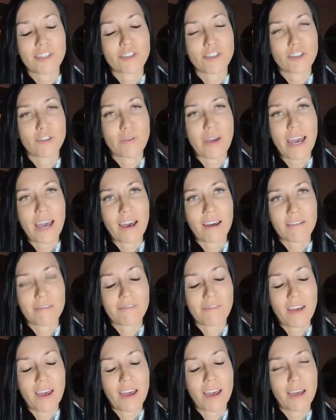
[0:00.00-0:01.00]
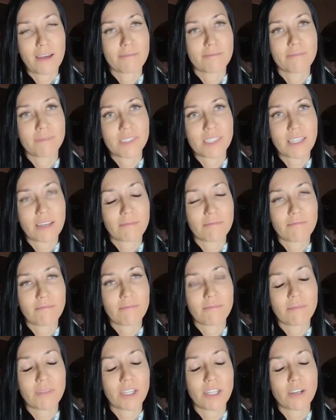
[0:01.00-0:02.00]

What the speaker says: do have some,